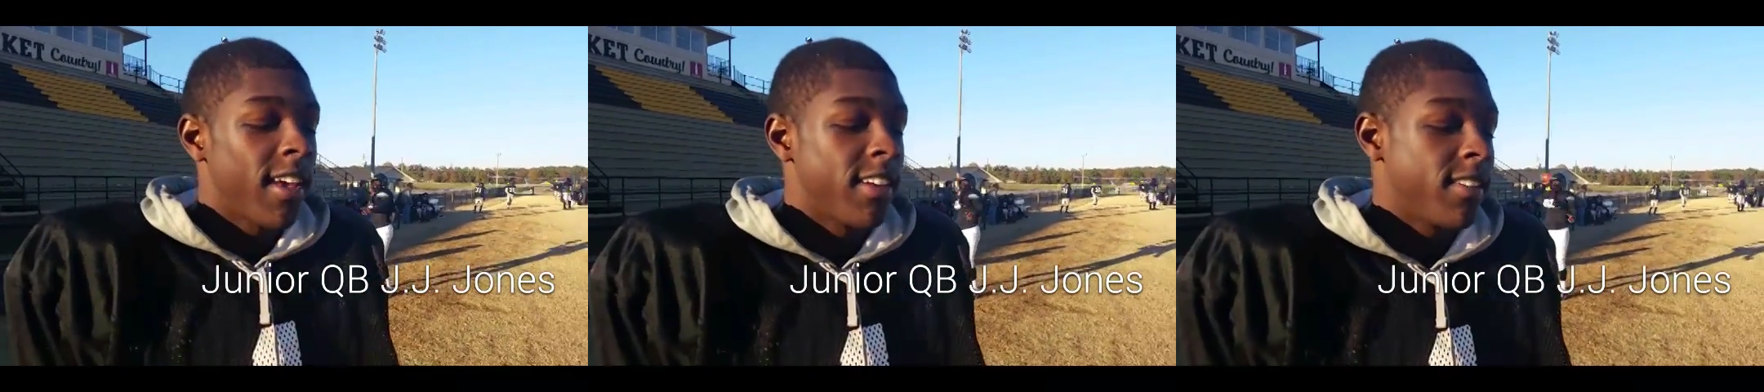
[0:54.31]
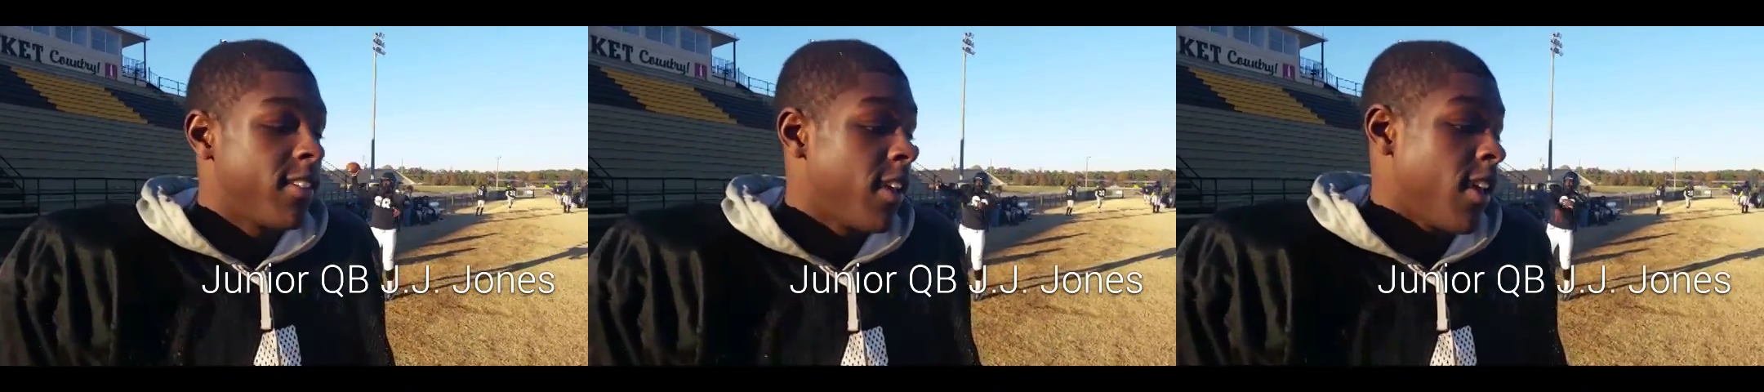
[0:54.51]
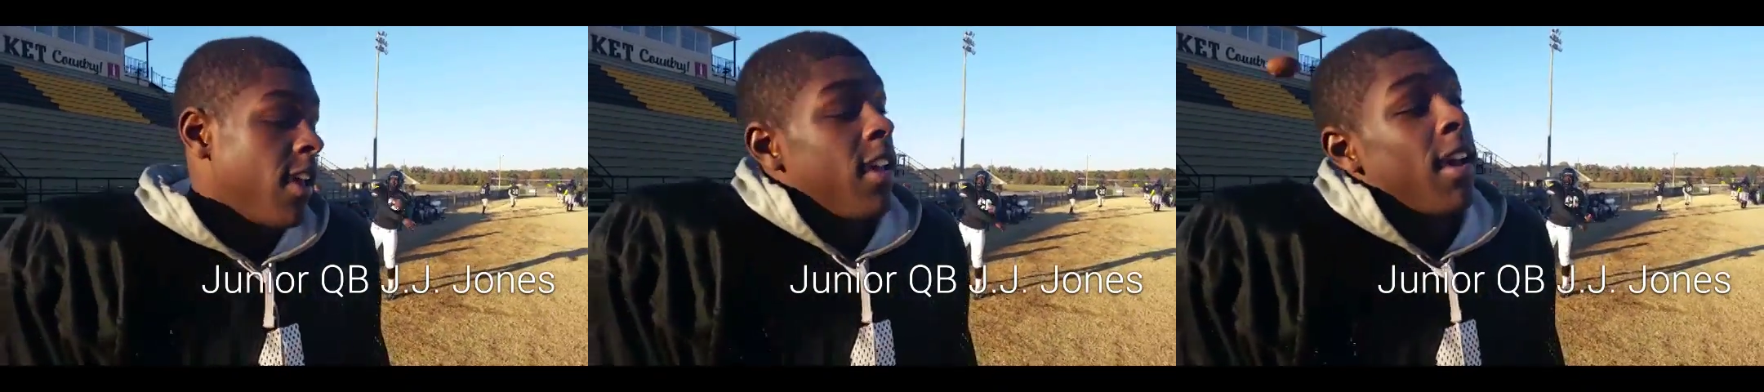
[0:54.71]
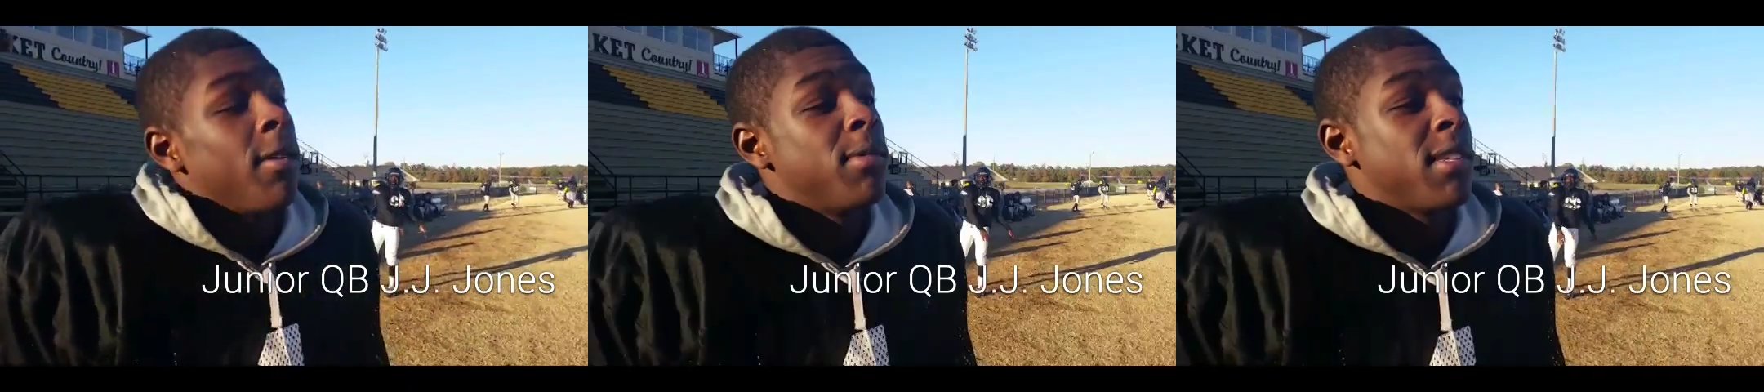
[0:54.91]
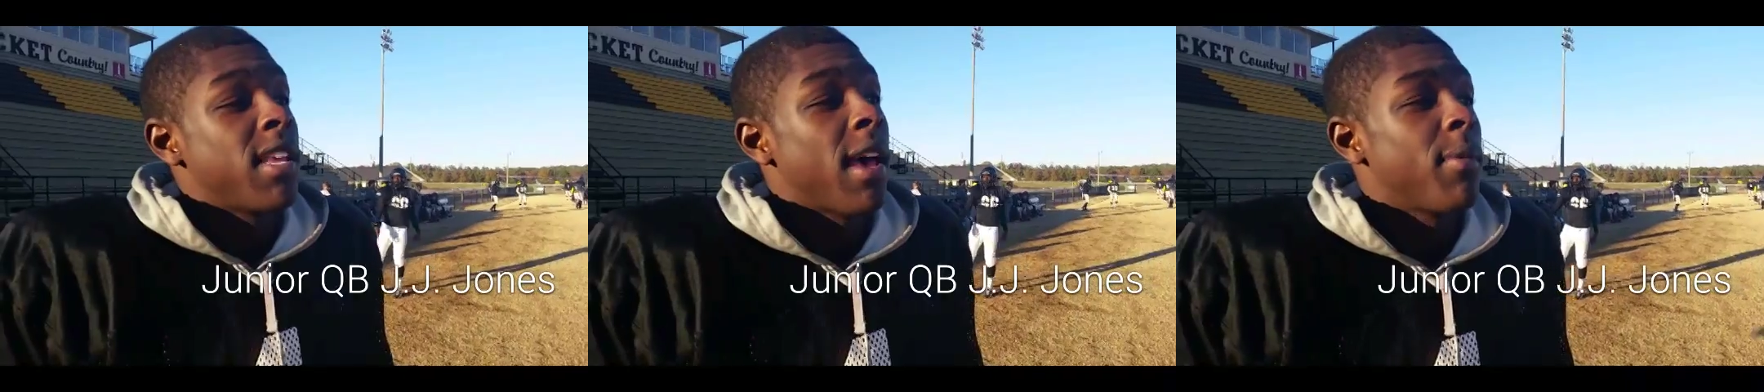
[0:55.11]

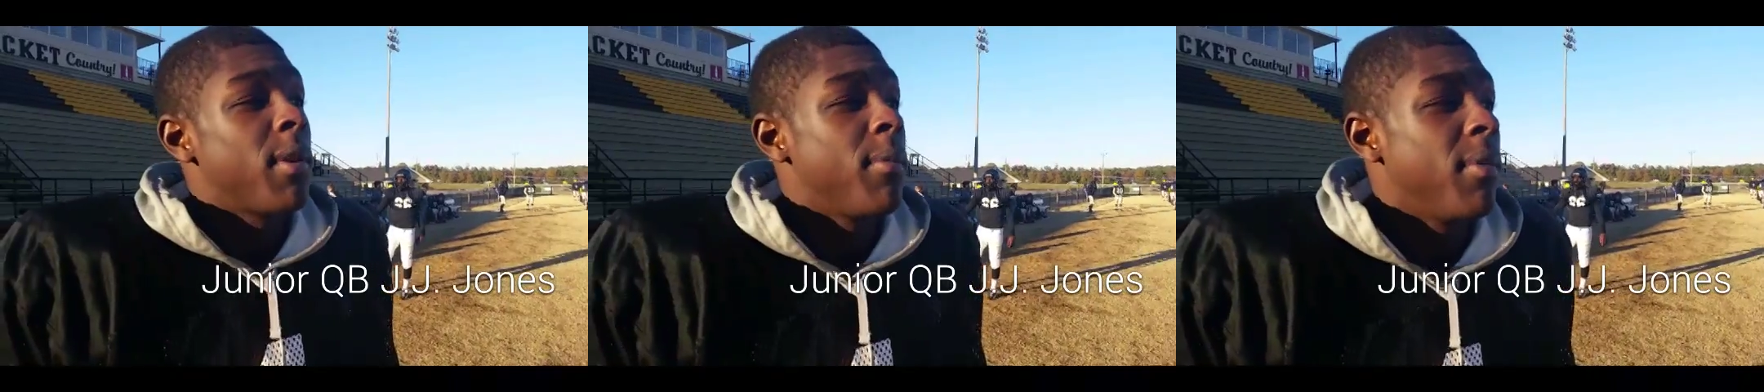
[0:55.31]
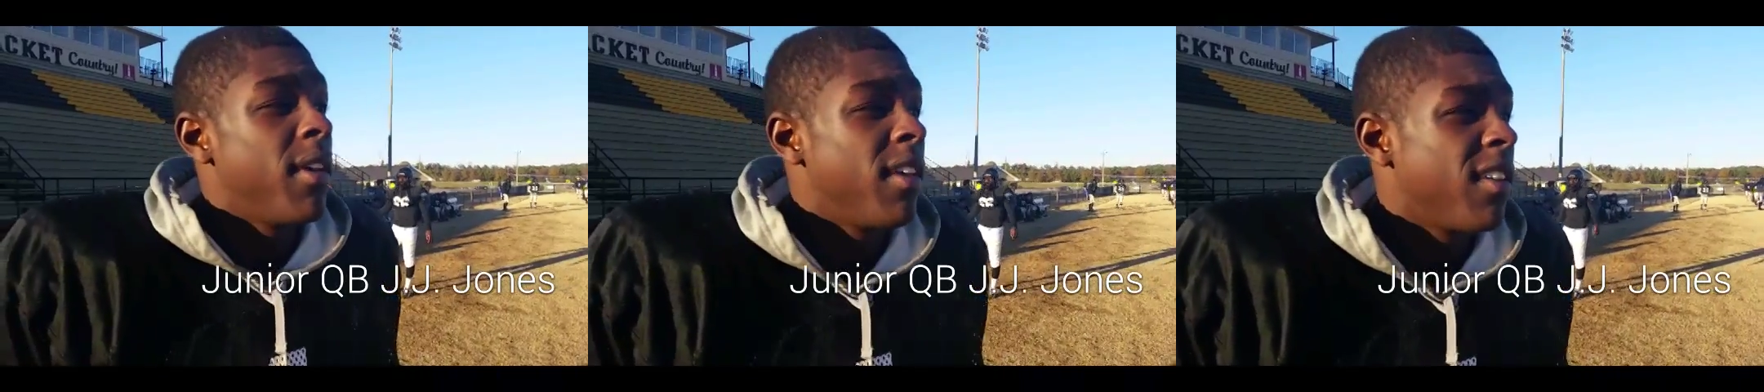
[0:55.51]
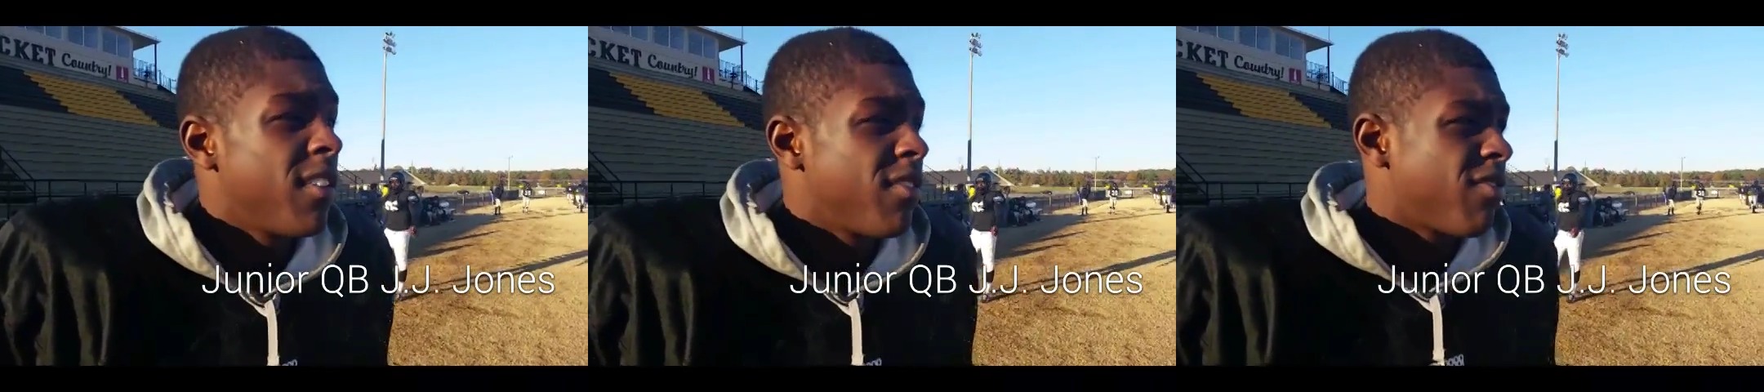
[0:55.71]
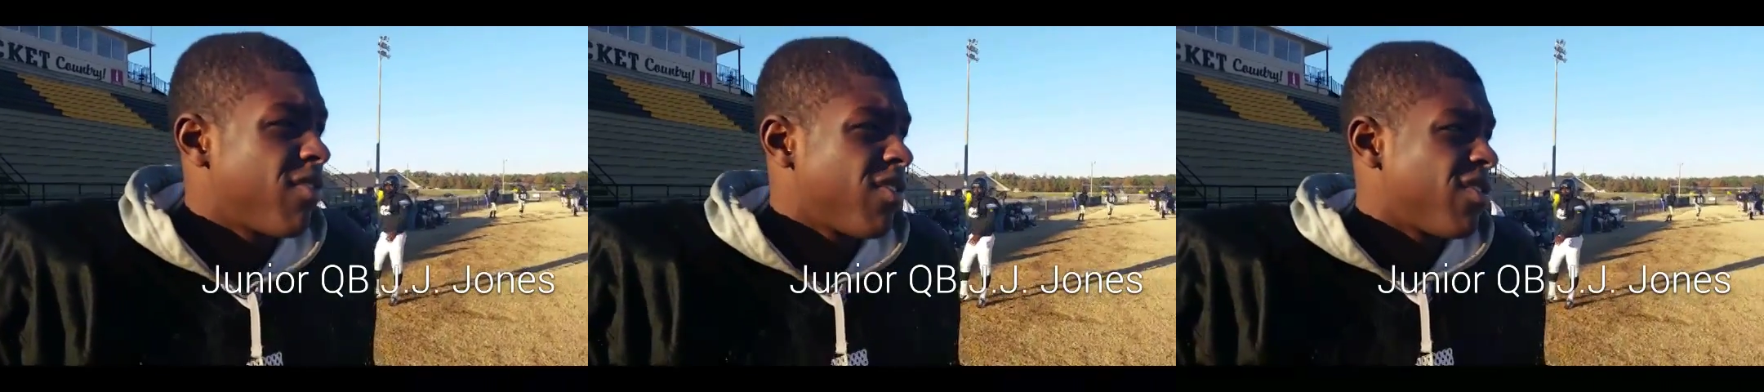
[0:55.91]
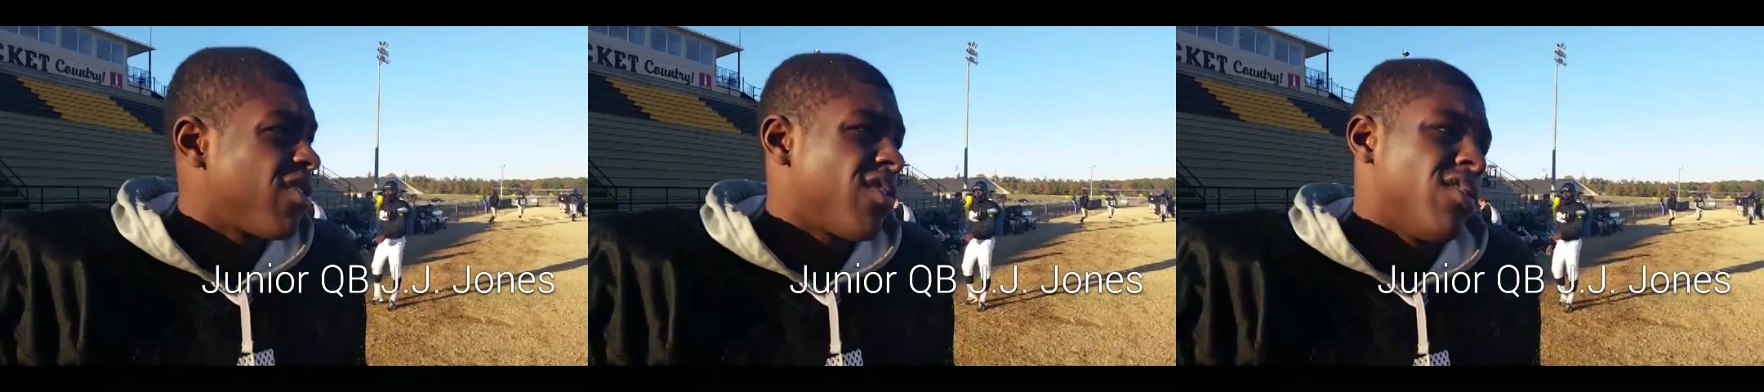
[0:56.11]
I'm just happy to be in
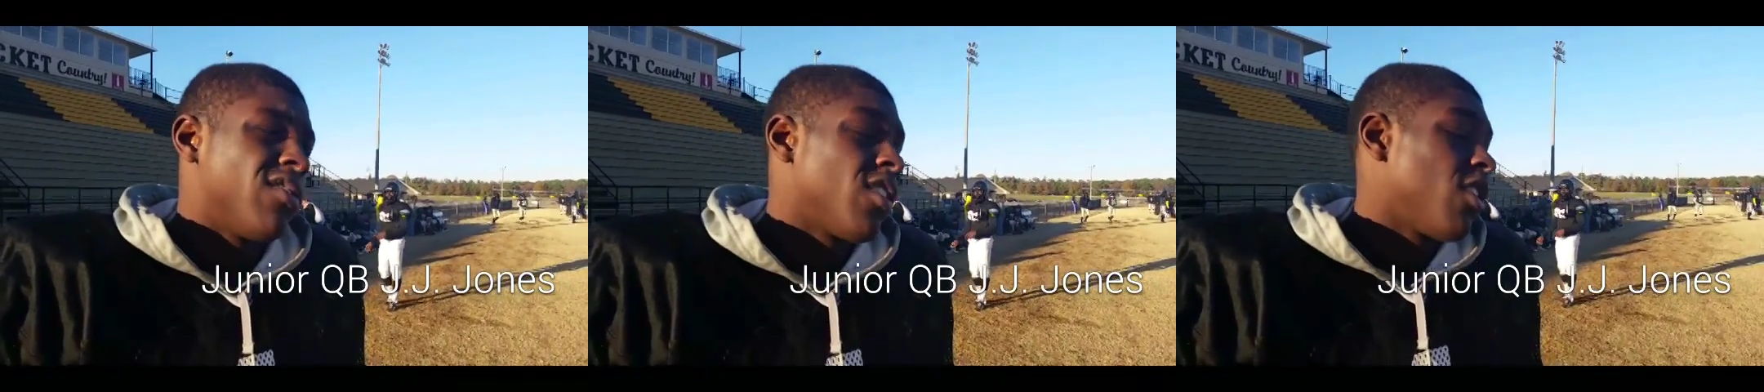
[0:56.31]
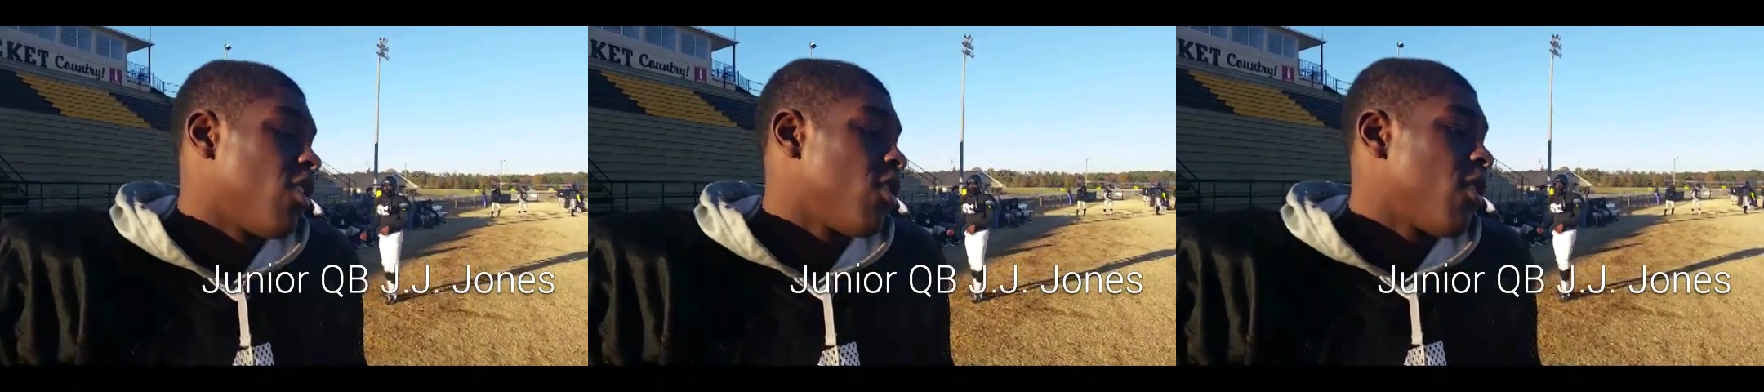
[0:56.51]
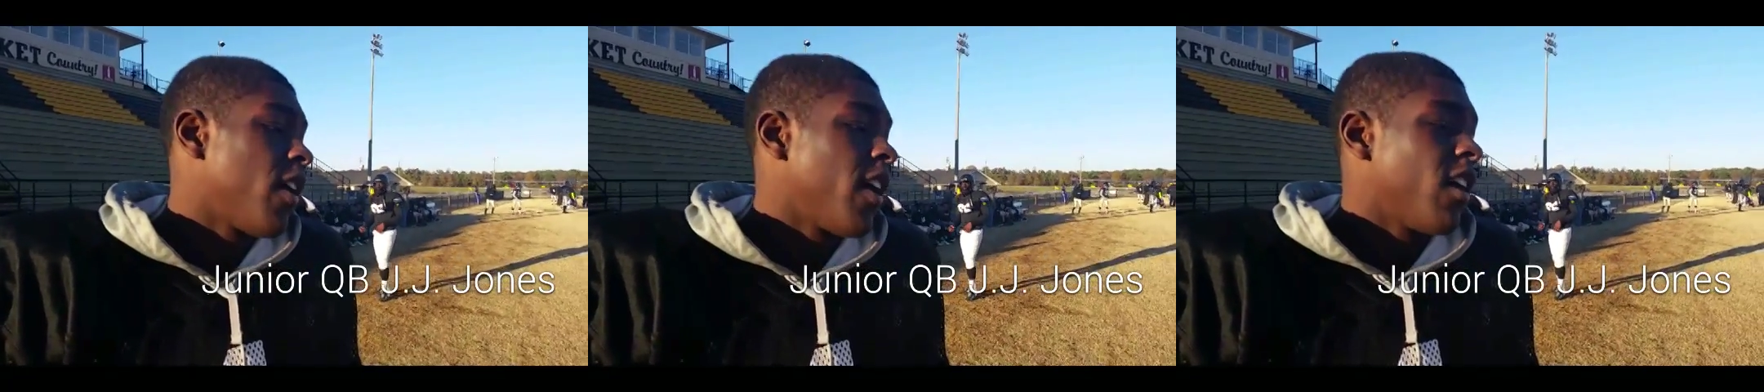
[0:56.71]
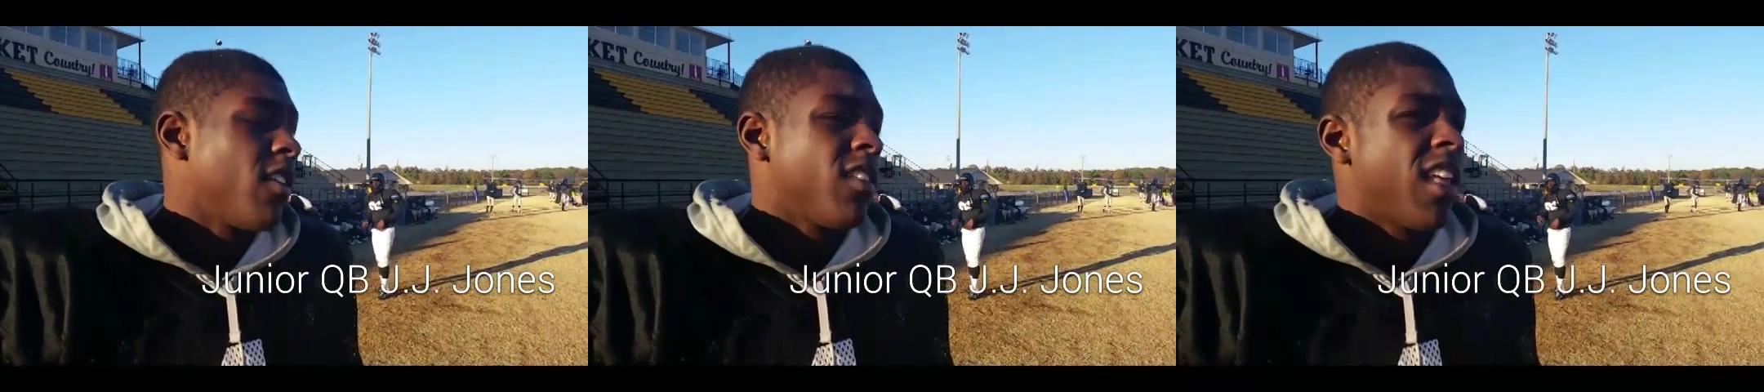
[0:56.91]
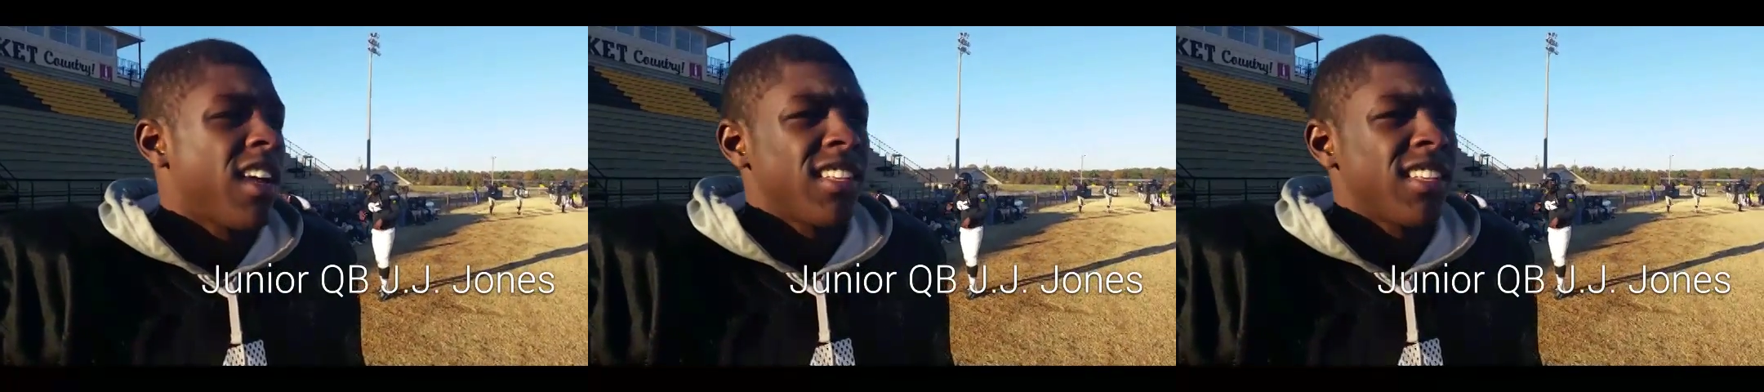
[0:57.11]
third round.